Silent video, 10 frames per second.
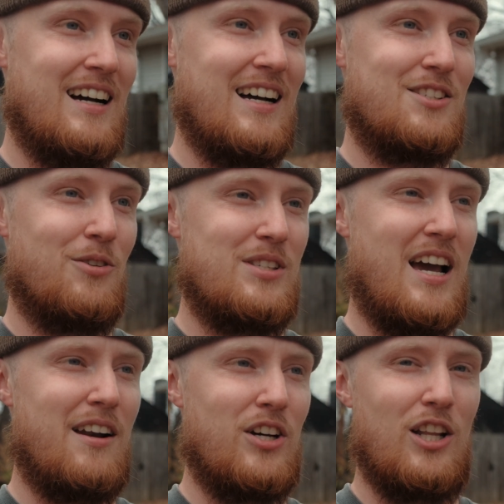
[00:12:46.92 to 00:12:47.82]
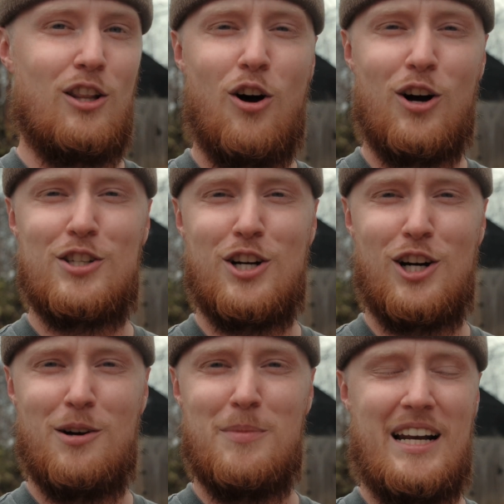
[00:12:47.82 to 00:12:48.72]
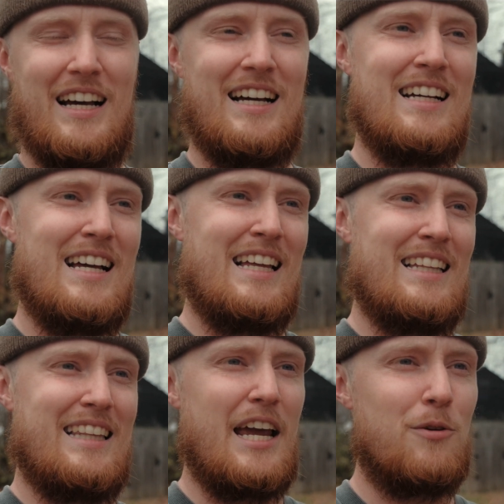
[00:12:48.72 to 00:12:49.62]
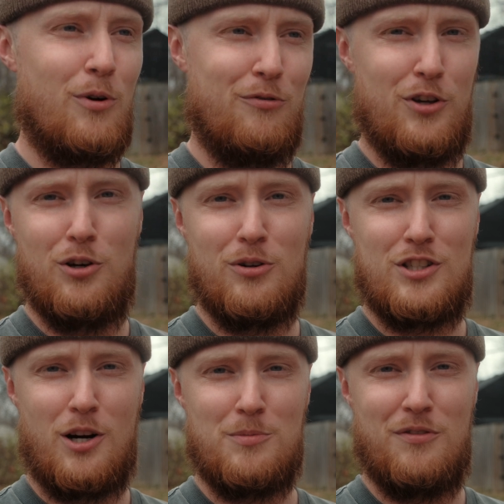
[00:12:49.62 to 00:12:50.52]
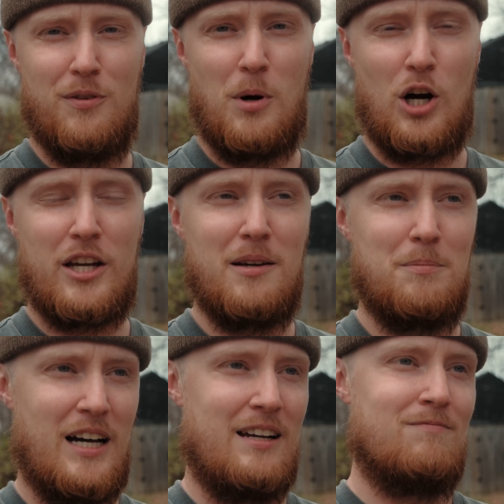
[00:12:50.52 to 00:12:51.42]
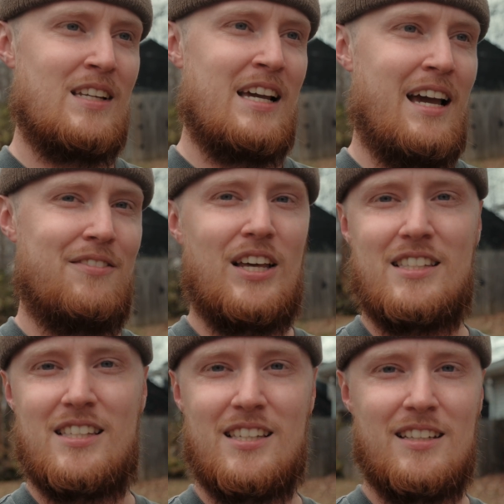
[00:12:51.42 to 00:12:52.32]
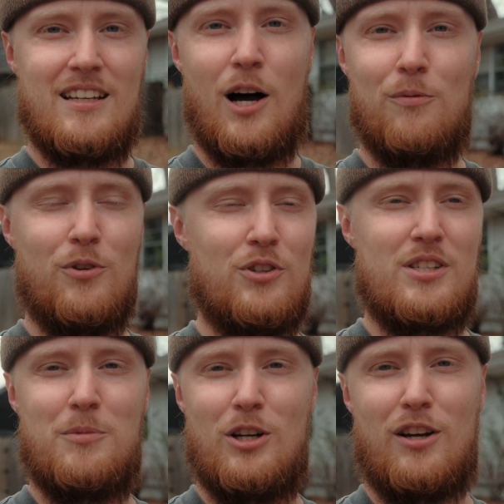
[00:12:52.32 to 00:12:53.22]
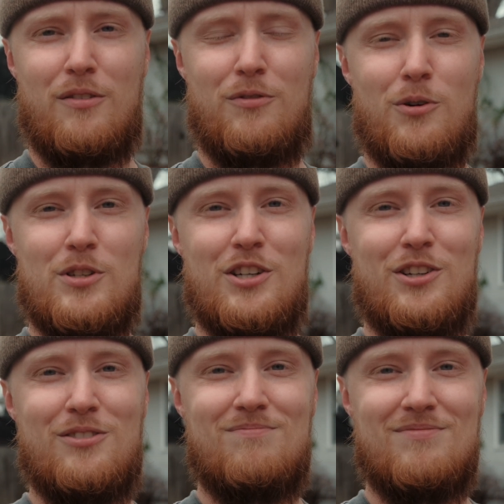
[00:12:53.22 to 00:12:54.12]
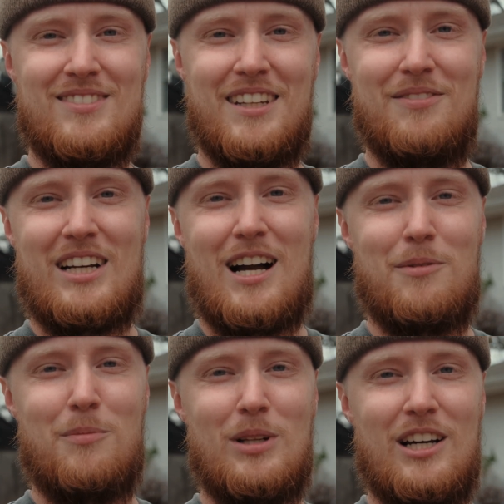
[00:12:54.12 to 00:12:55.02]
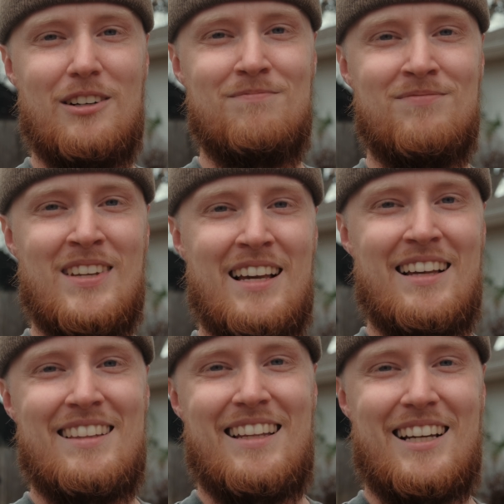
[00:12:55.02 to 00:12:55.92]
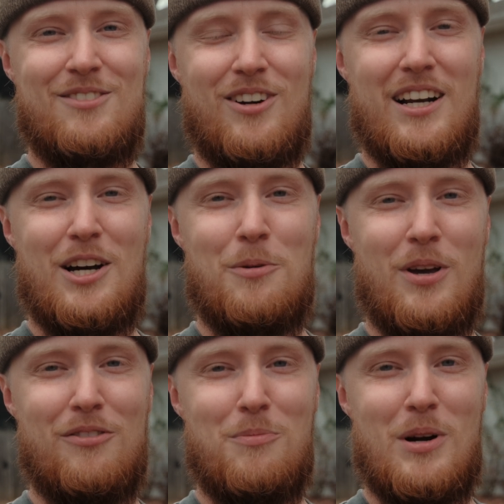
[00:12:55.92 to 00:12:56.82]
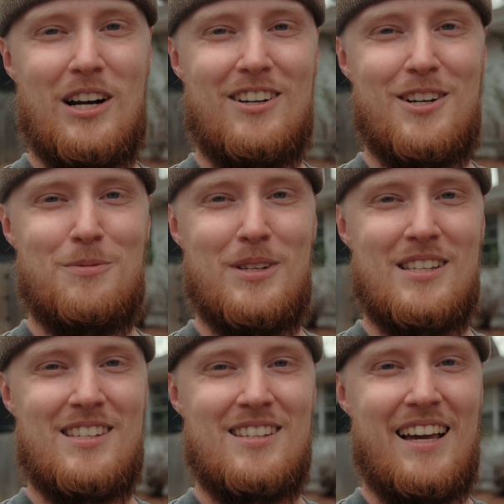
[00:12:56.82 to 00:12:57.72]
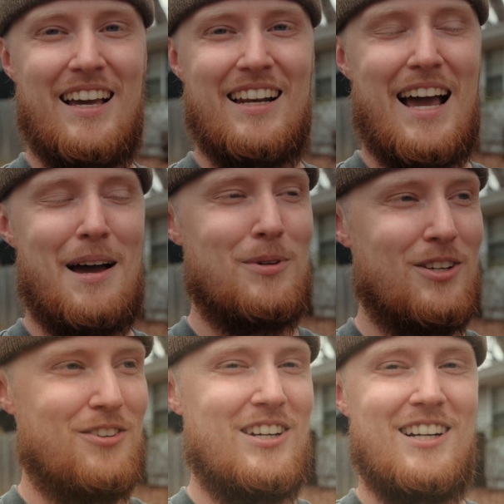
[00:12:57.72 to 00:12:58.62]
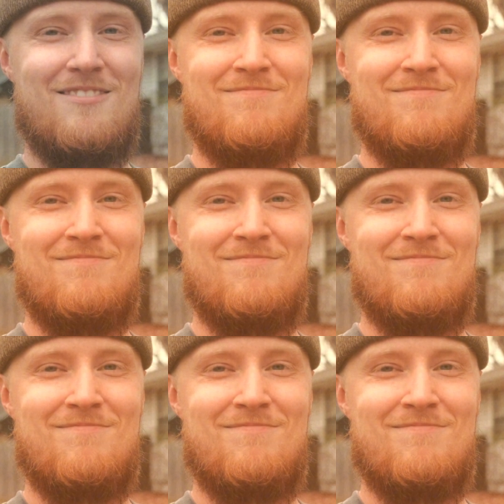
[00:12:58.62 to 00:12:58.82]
So it's kind of a long-term and a late review in terms of the market, but if that's helpful, something you're looking forward to, leave me a comment below. Thanks, friend. Hope you have a Merry Christmas and a Happy New Year.